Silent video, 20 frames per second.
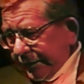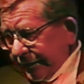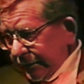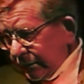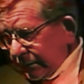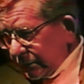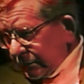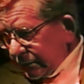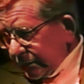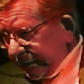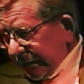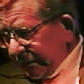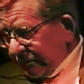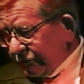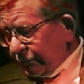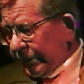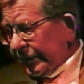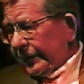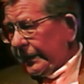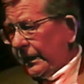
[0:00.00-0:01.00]
Marty
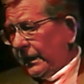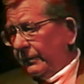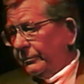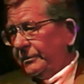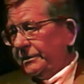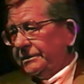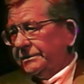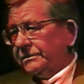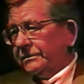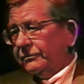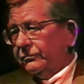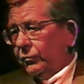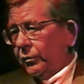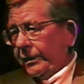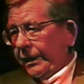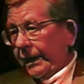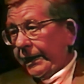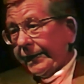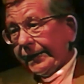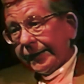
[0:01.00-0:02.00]
gave me
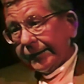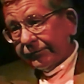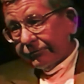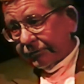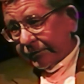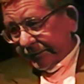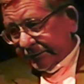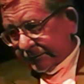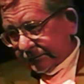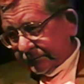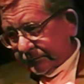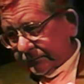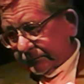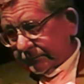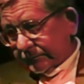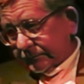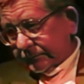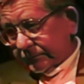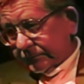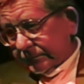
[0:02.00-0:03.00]
copies of what I had
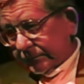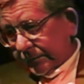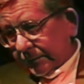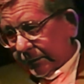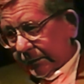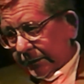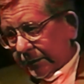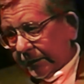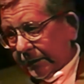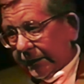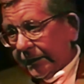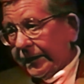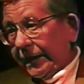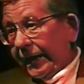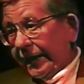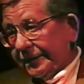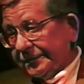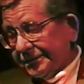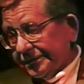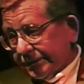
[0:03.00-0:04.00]
written
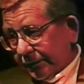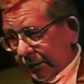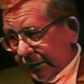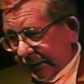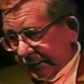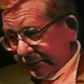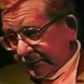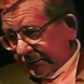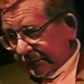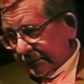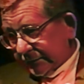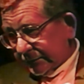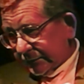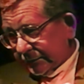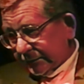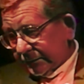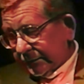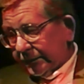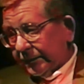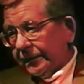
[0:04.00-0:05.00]
and
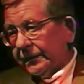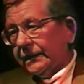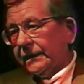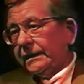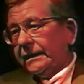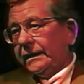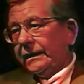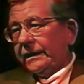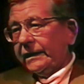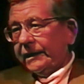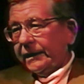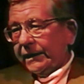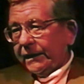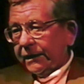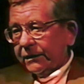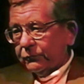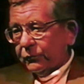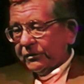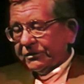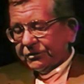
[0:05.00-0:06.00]
signed,
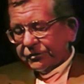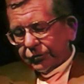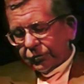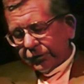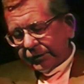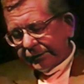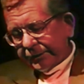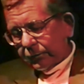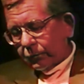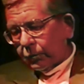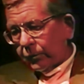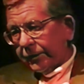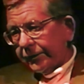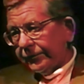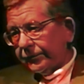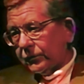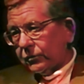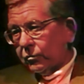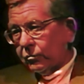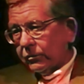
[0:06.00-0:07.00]
and we saw
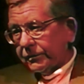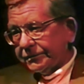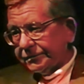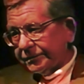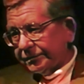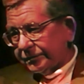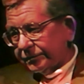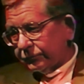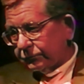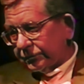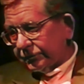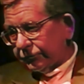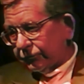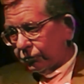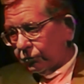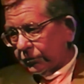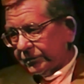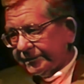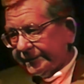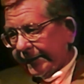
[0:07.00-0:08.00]
that one of the
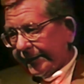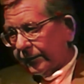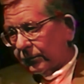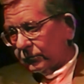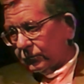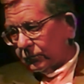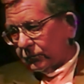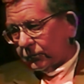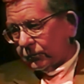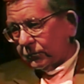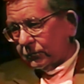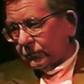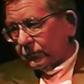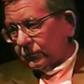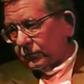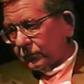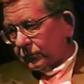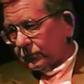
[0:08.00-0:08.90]
courses was crossed out.